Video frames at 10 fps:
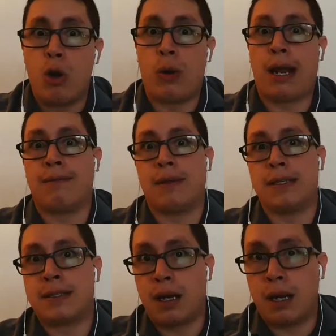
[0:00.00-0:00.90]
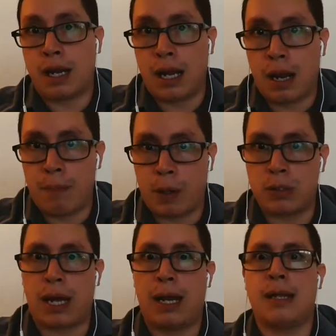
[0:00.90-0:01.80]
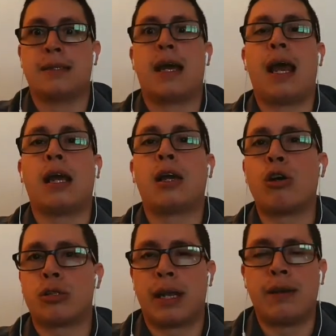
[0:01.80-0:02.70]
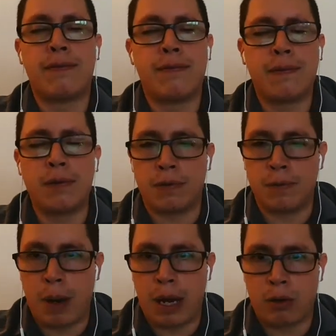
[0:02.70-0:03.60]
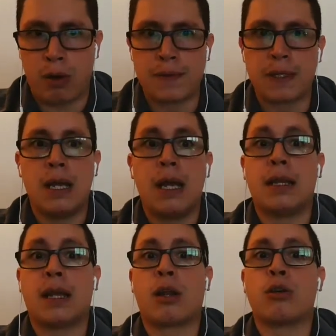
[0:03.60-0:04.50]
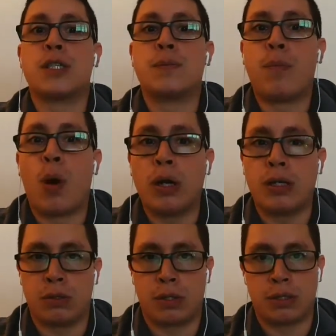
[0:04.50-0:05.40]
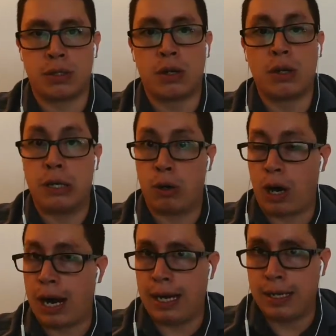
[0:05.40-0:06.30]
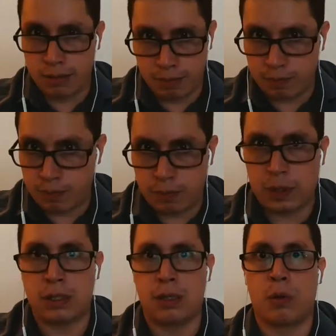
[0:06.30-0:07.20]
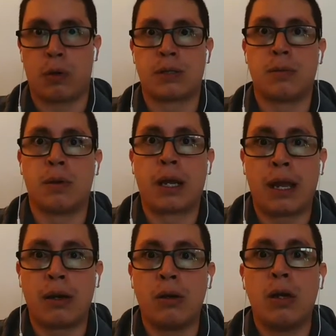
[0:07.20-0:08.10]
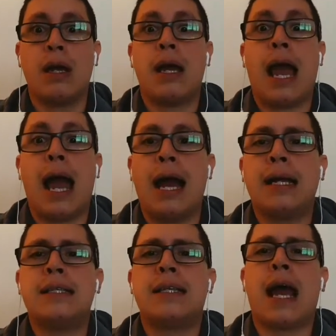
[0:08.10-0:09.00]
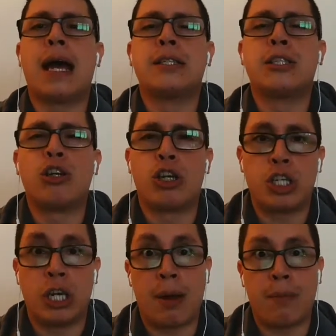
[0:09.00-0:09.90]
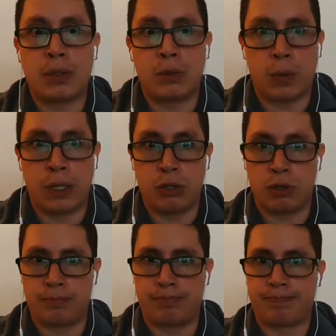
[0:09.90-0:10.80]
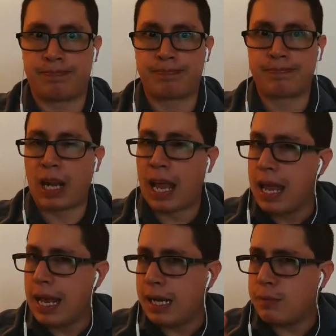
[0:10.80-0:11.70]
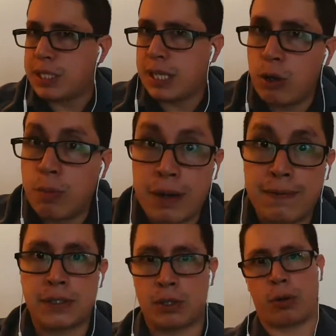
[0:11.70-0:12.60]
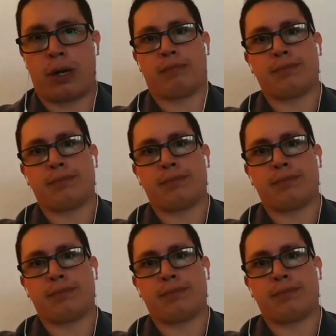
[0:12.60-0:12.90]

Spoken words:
We have the stunning Galapagos Islands, a coastline full of mangroves, the closest point to the sun in our highlands, the Chimborazo volcano, and the astonishing Amazon region. Let me tell you a brief story.